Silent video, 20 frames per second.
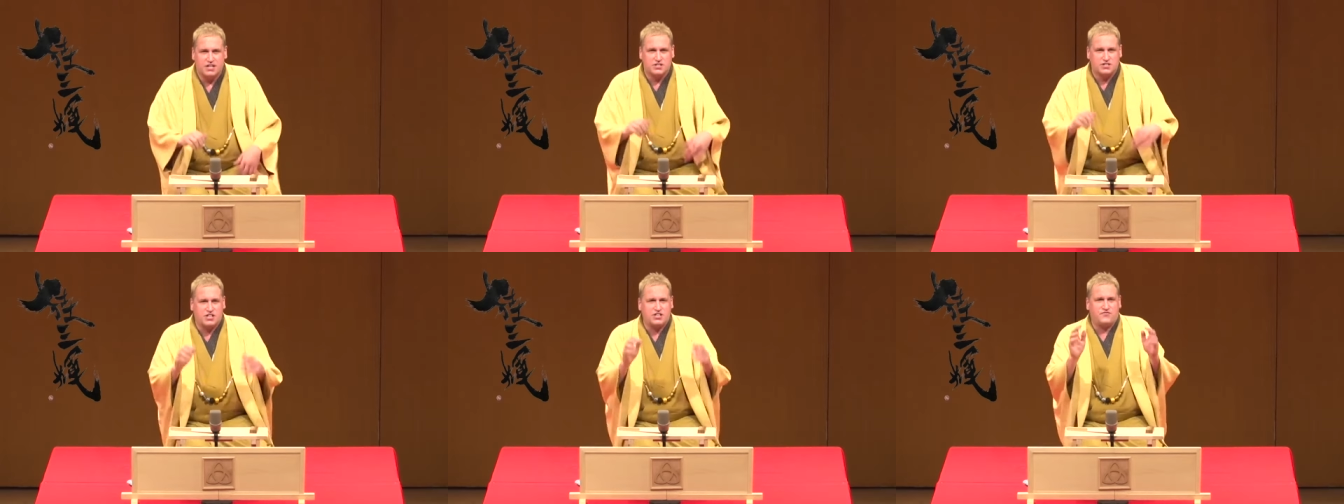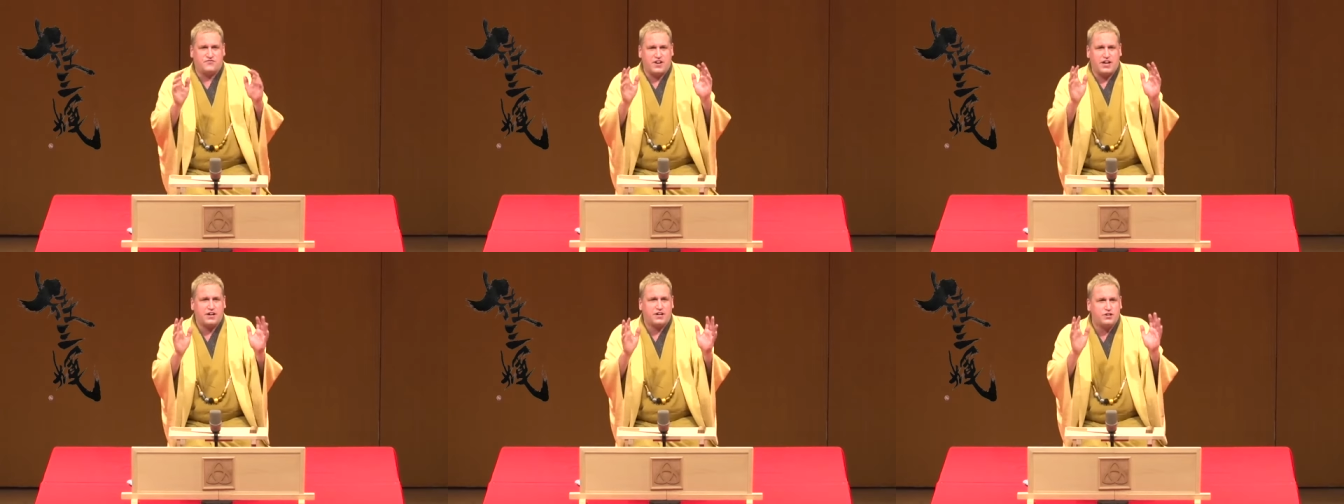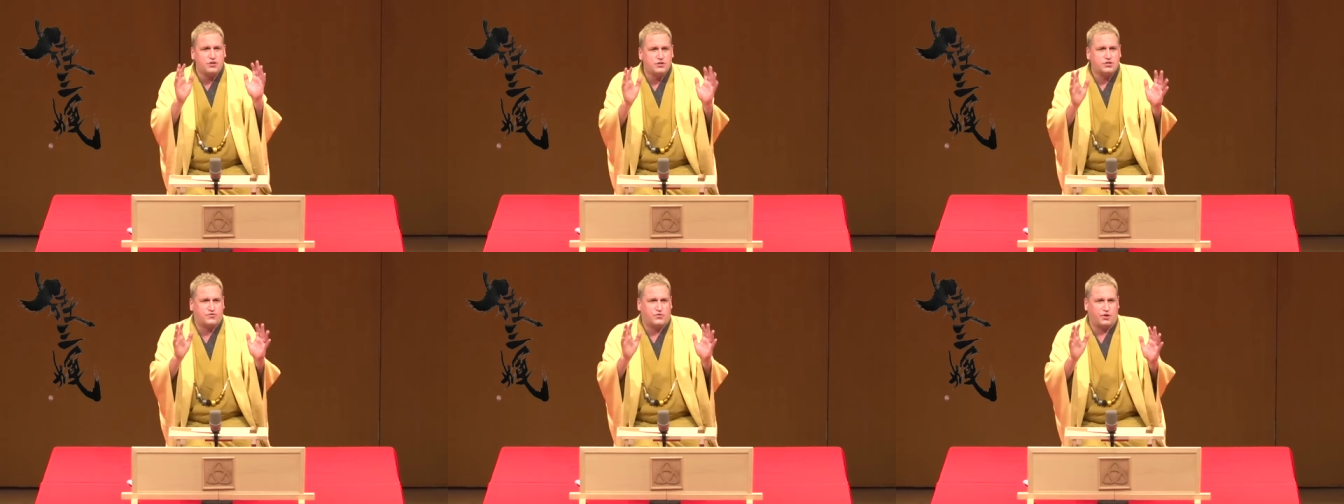This is very
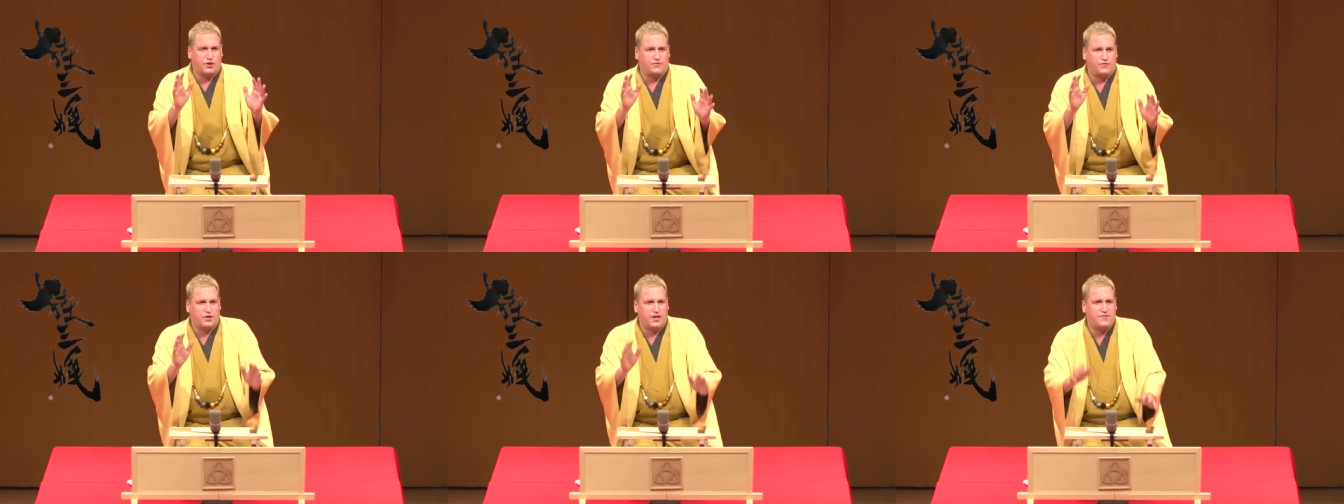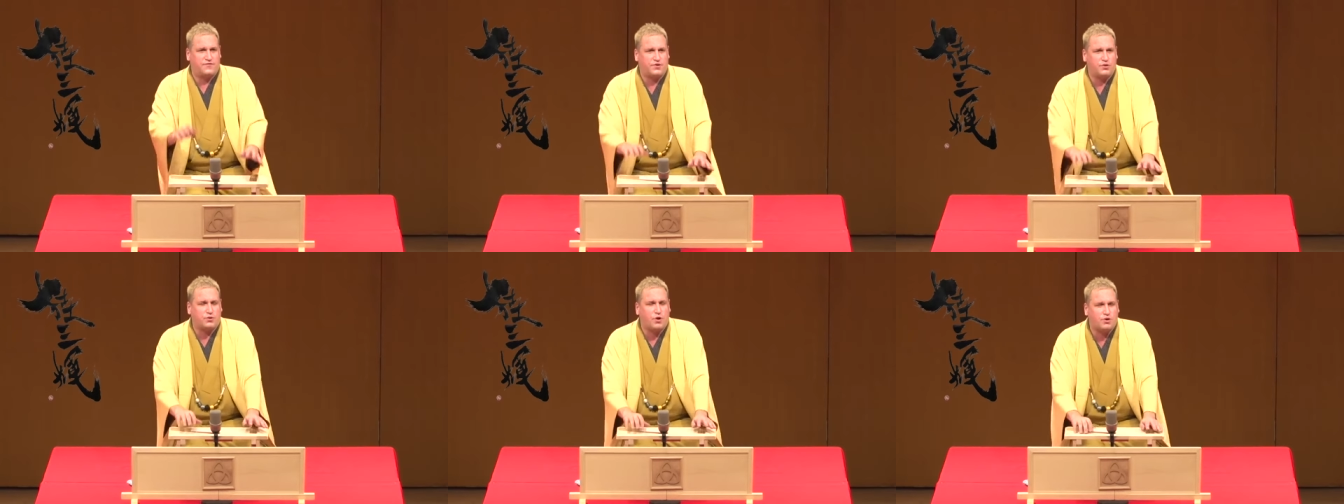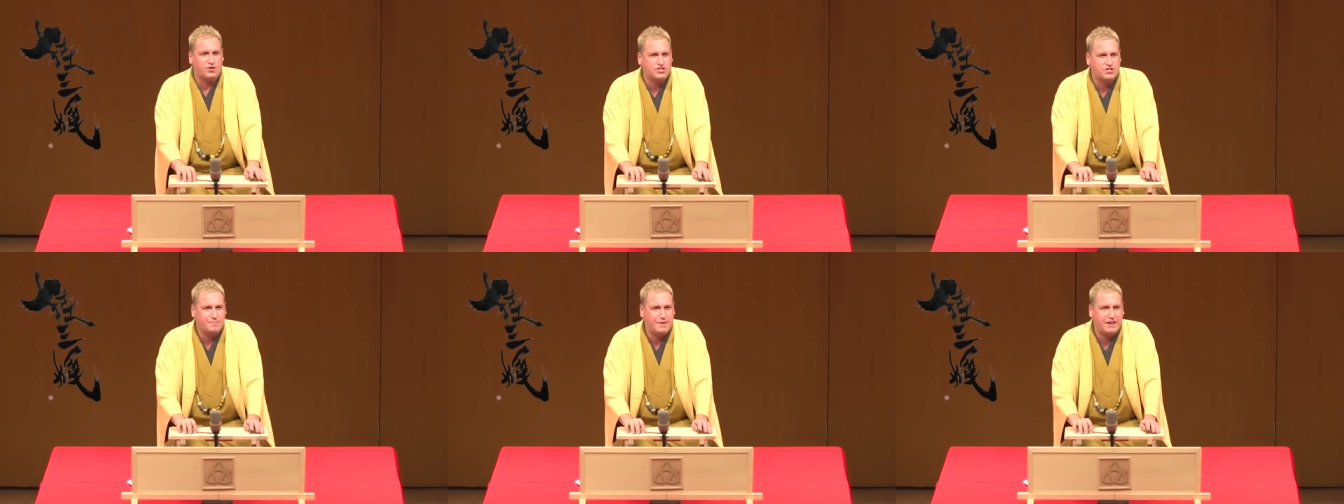useful for if you
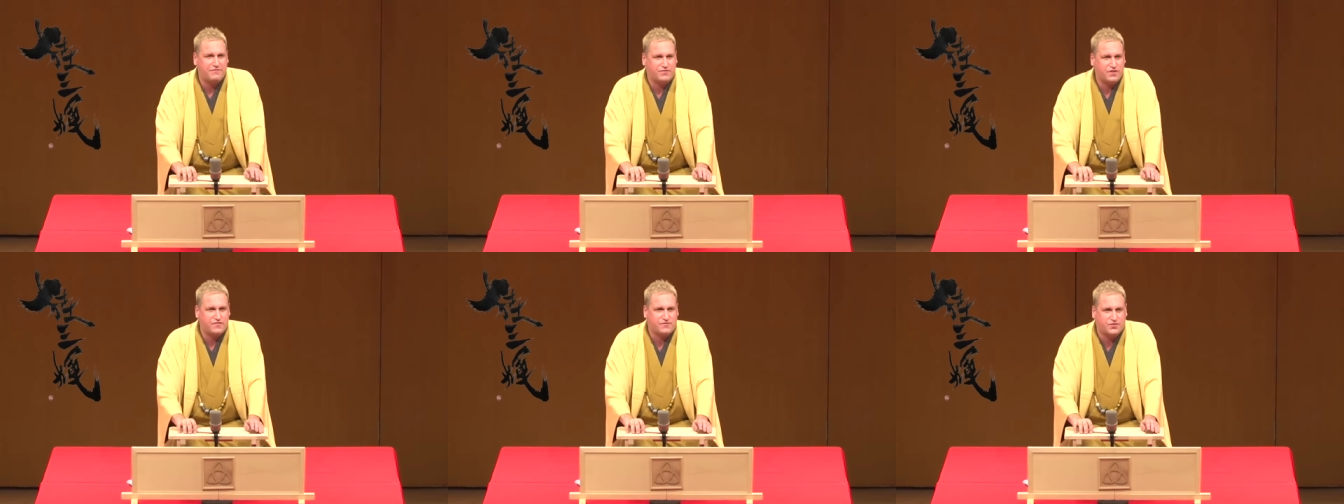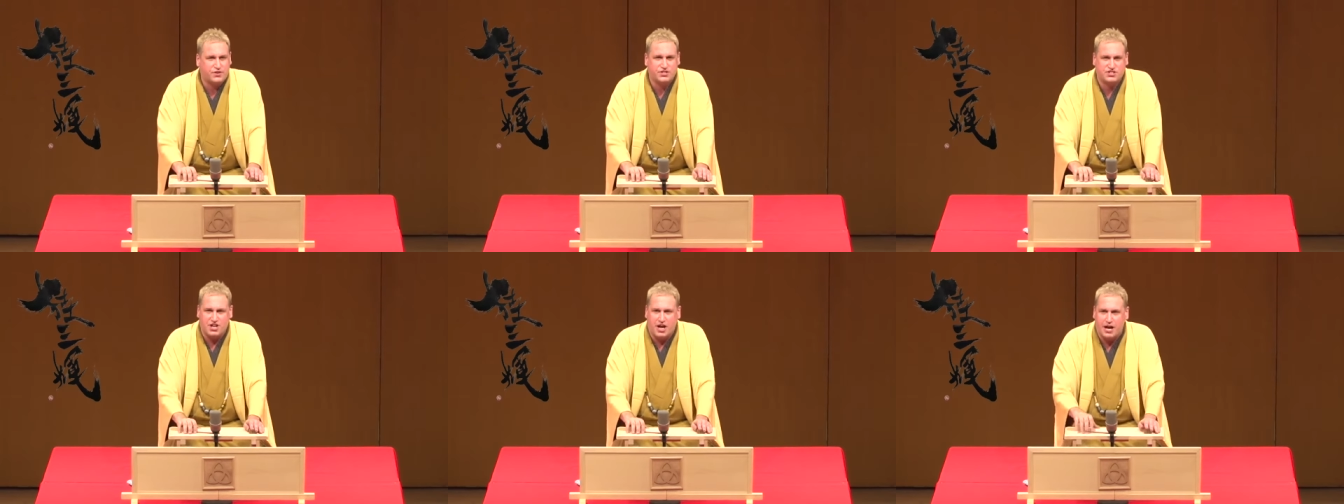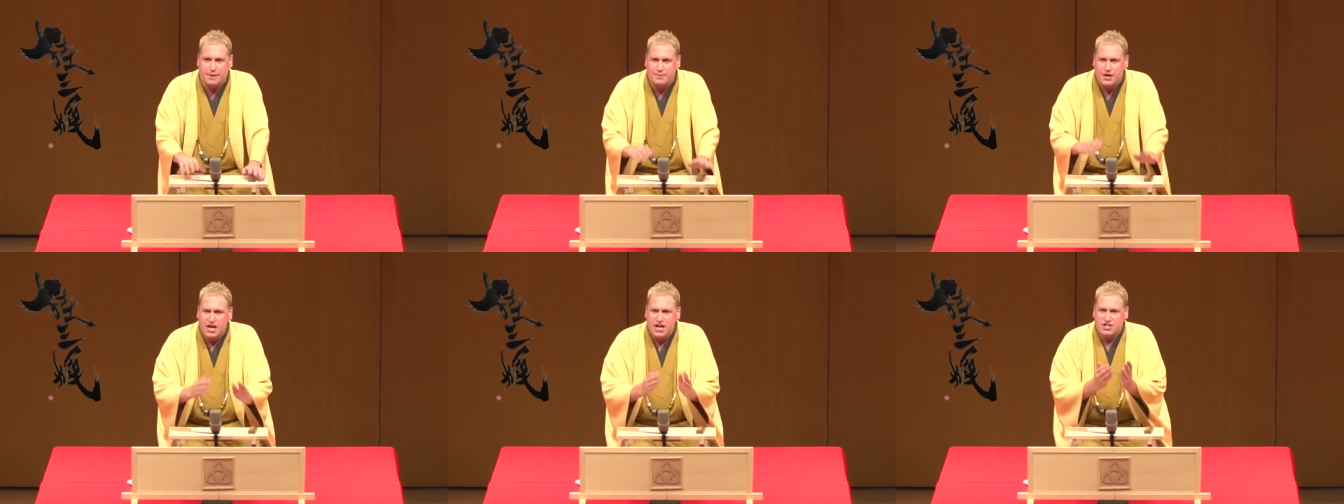go to Japan for the first
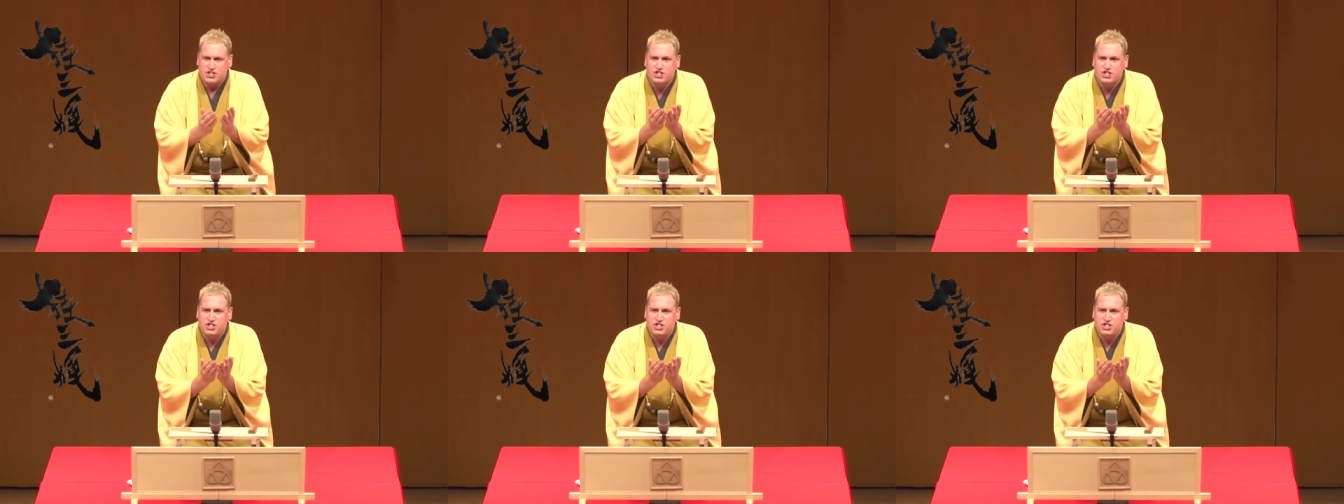time,